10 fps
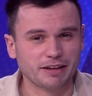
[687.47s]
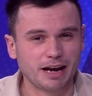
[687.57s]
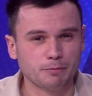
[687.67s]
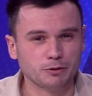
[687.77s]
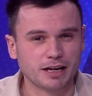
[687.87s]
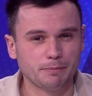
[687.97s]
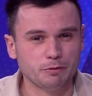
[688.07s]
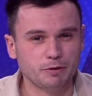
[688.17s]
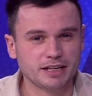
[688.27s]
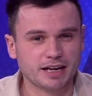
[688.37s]
the Abu
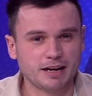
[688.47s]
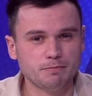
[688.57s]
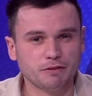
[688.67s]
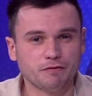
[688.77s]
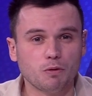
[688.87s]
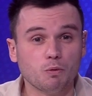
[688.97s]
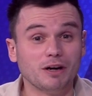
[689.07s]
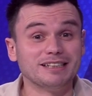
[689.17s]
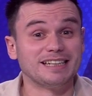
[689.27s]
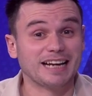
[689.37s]
Dhabi weekend before
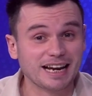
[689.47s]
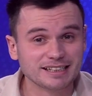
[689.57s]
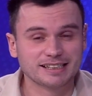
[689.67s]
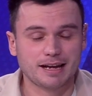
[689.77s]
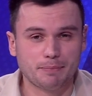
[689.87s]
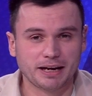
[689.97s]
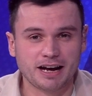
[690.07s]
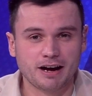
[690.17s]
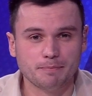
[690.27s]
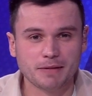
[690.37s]
once again stepping
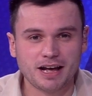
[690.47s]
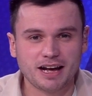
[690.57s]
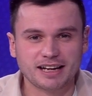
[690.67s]
it up